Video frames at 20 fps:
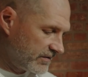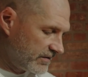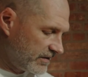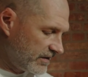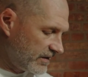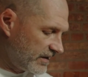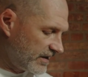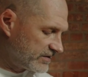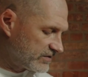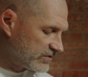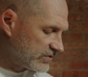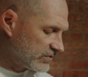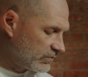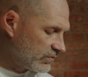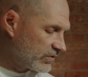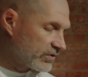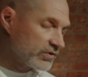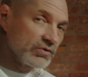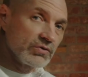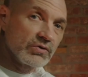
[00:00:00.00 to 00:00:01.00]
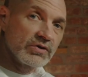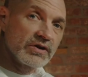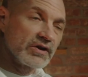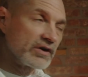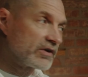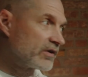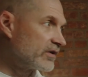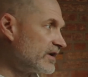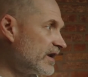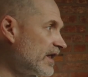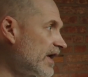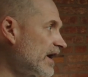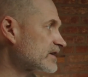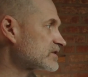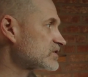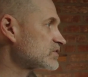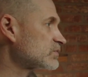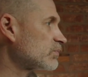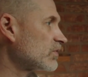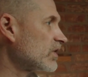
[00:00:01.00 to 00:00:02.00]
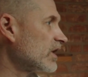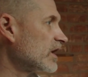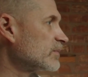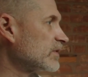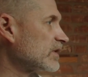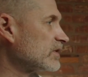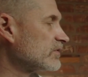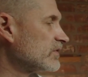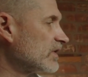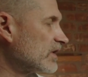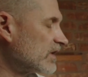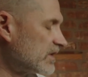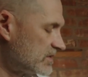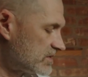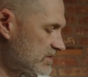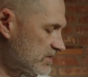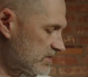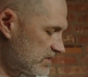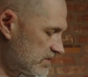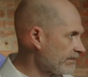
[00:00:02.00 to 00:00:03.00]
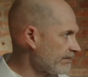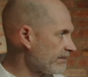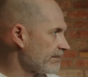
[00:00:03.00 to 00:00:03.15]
All right, so we're going to look at our next priming event.